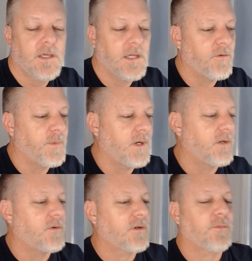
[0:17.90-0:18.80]
Hey everybody,
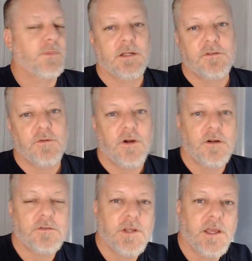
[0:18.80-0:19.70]
welcome back to
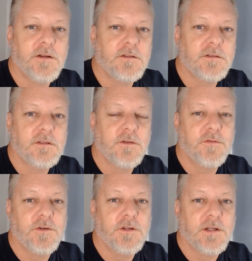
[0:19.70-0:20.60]
our channel.
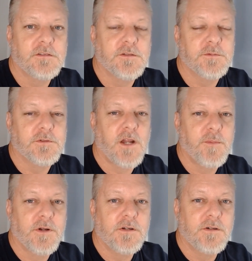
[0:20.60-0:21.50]
If you're not a
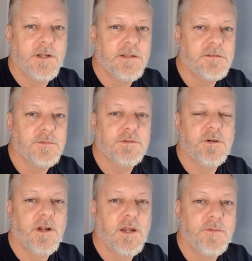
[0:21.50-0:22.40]
subscriber, go ahead and
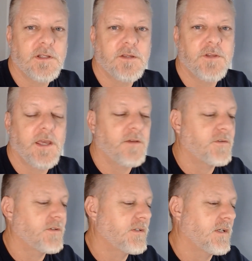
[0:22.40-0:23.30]
subscribe. We'd love to
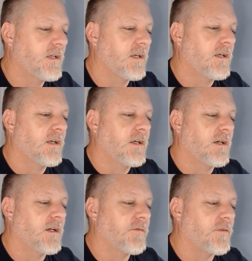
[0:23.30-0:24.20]
have you.
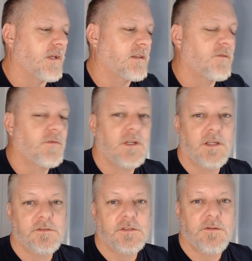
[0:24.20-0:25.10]
If you like the
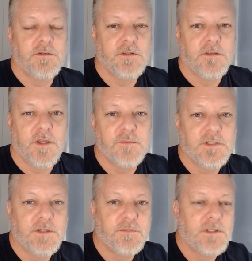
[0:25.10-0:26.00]
videos, give us a thumbs
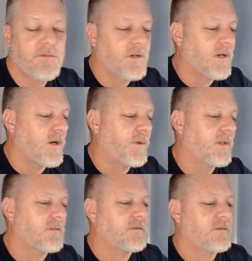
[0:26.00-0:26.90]
up, leave a
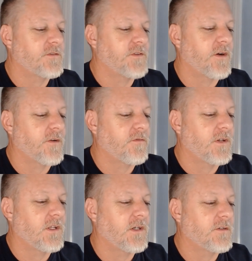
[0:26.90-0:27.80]
comment, share the
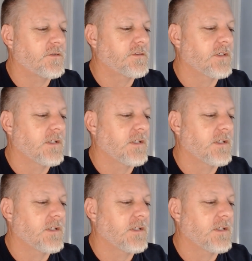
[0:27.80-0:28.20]
videos.